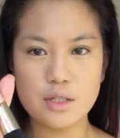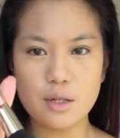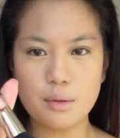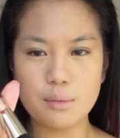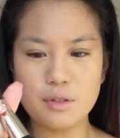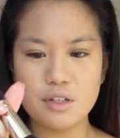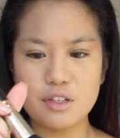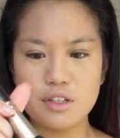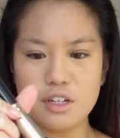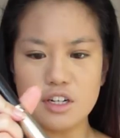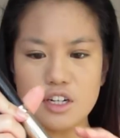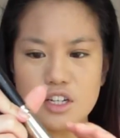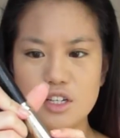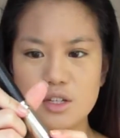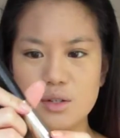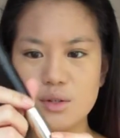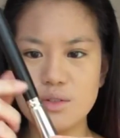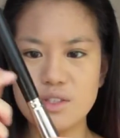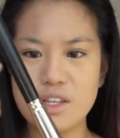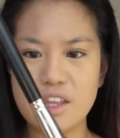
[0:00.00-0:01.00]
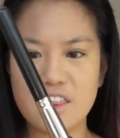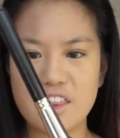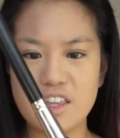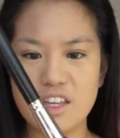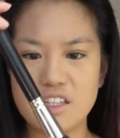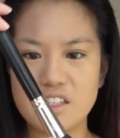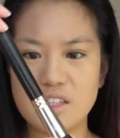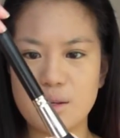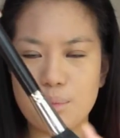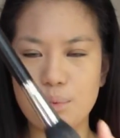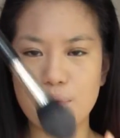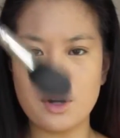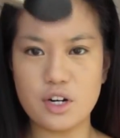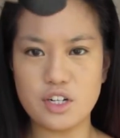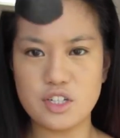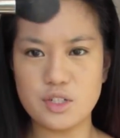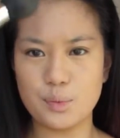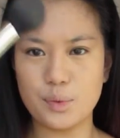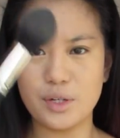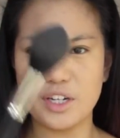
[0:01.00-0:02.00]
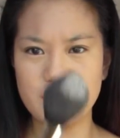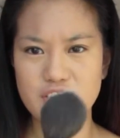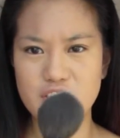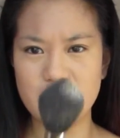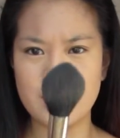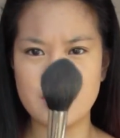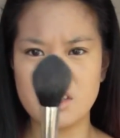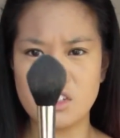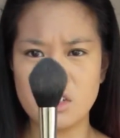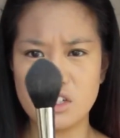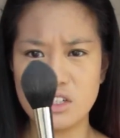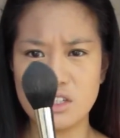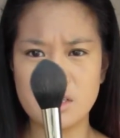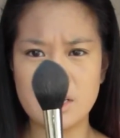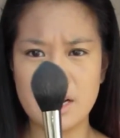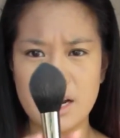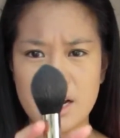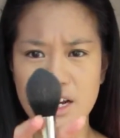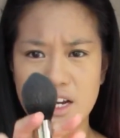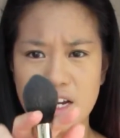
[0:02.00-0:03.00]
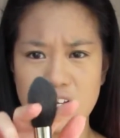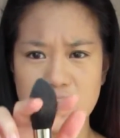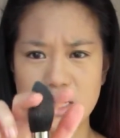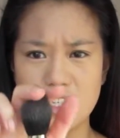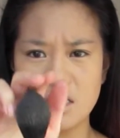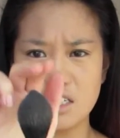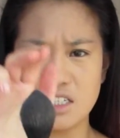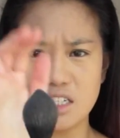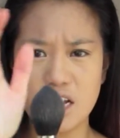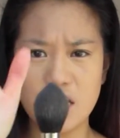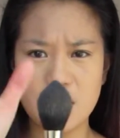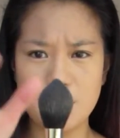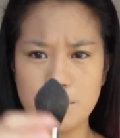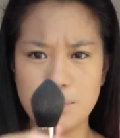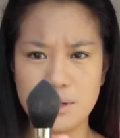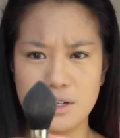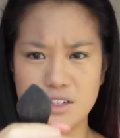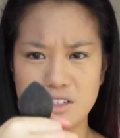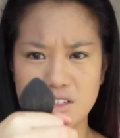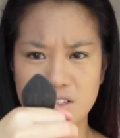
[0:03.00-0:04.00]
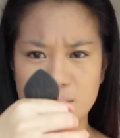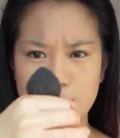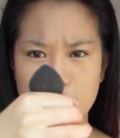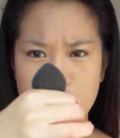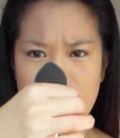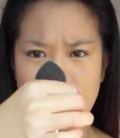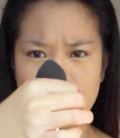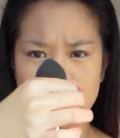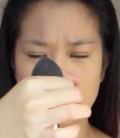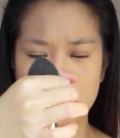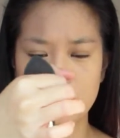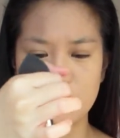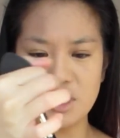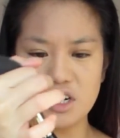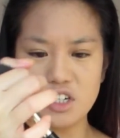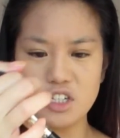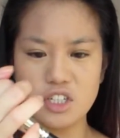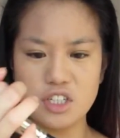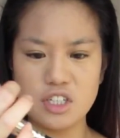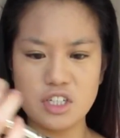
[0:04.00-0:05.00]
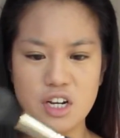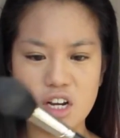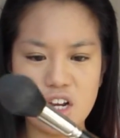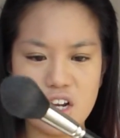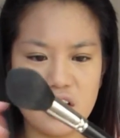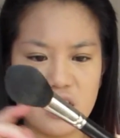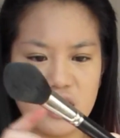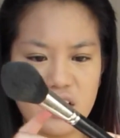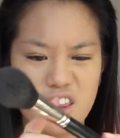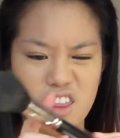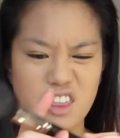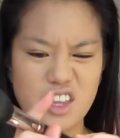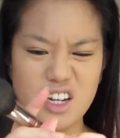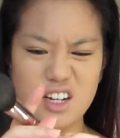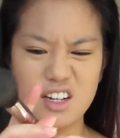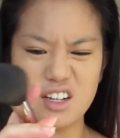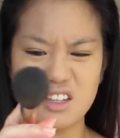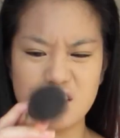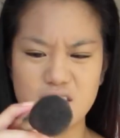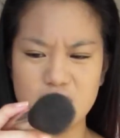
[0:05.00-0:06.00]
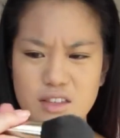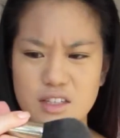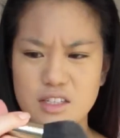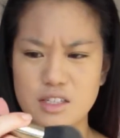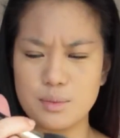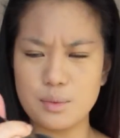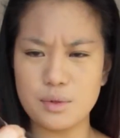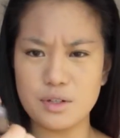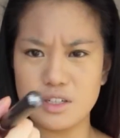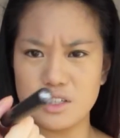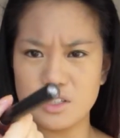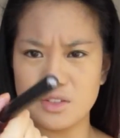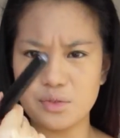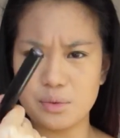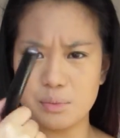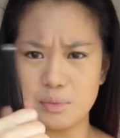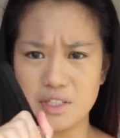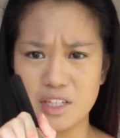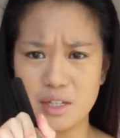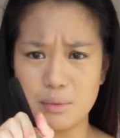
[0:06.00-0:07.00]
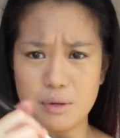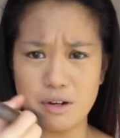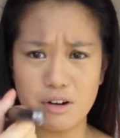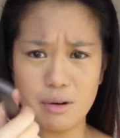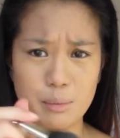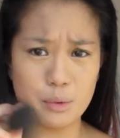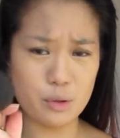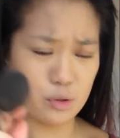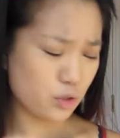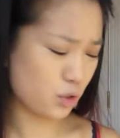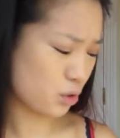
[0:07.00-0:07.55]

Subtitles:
So I'm gonna use this brush, which is just a tapered powder brush. I think this one is from Sigma, I'm not